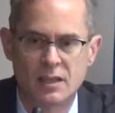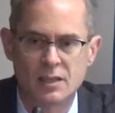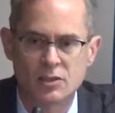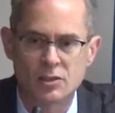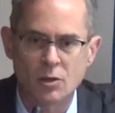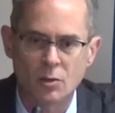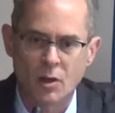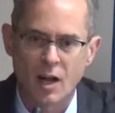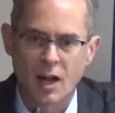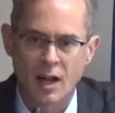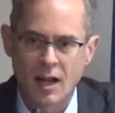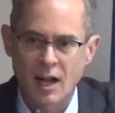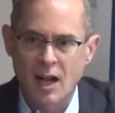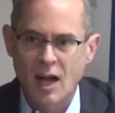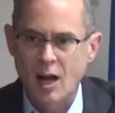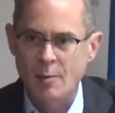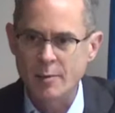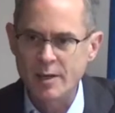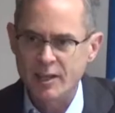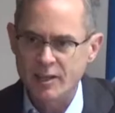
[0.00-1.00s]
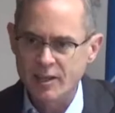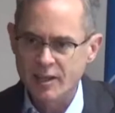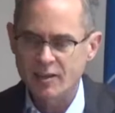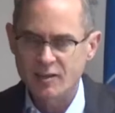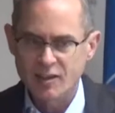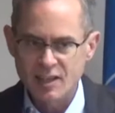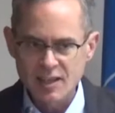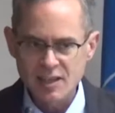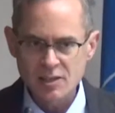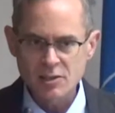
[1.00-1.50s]
So, I think
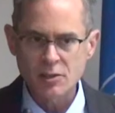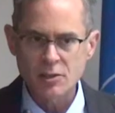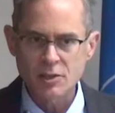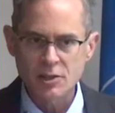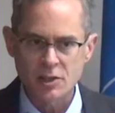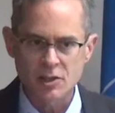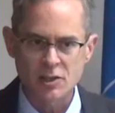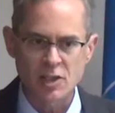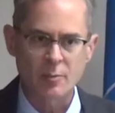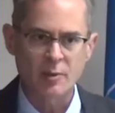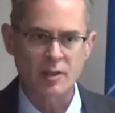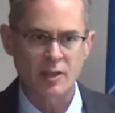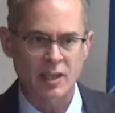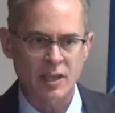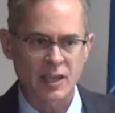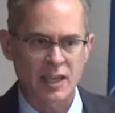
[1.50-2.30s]
these are just some of the